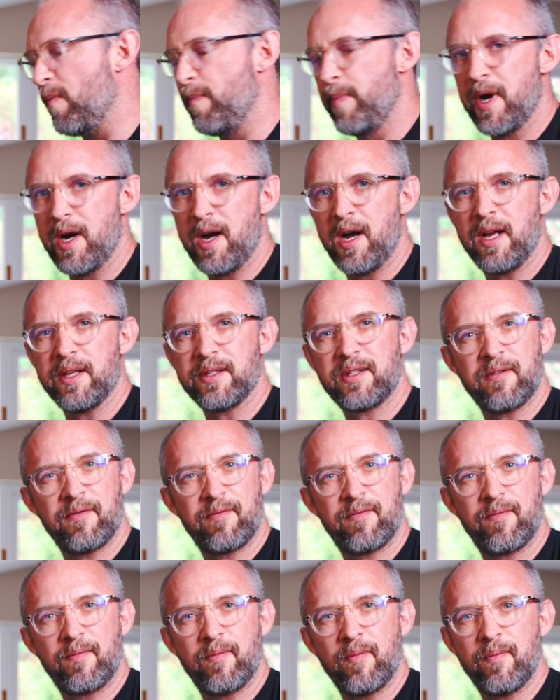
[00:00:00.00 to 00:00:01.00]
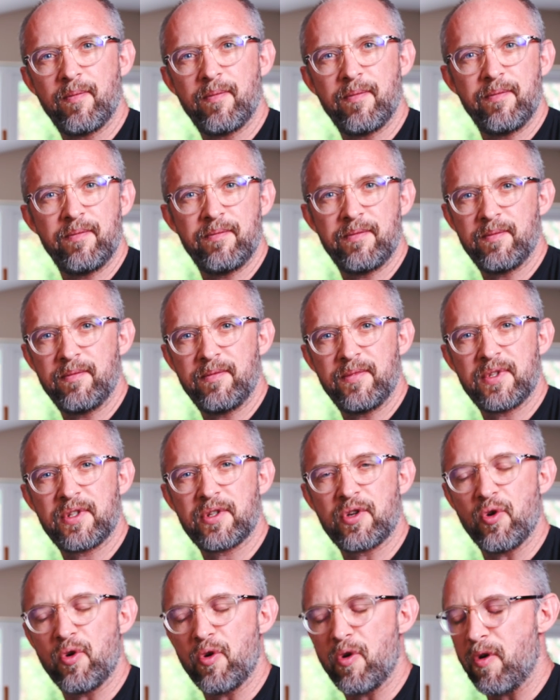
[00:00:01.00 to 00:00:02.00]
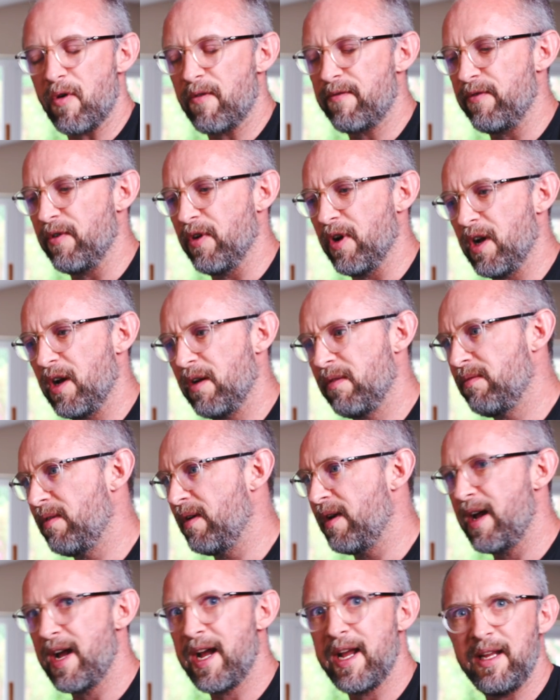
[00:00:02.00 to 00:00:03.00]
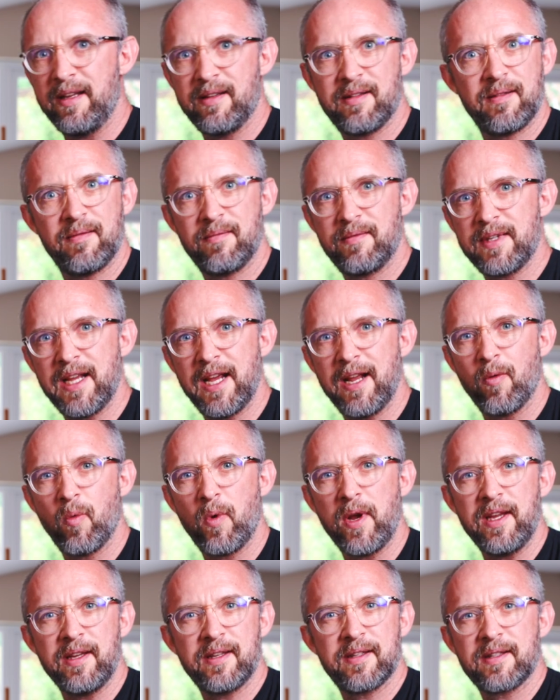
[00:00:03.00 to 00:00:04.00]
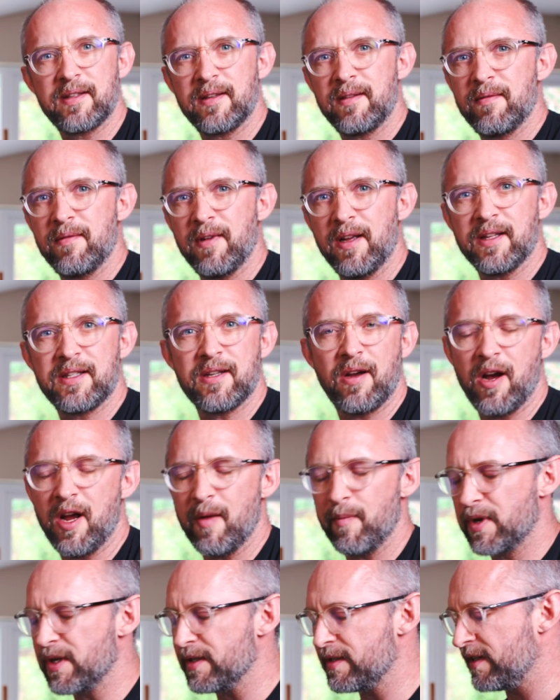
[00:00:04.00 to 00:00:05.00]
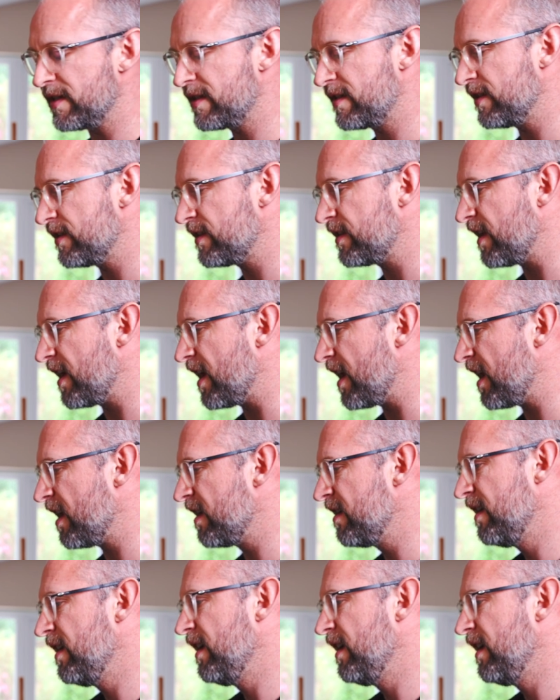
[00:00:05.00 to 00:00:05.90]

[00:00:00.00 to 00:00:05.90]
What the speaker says: bars of score for 8-10 weeks at a time, because it's just it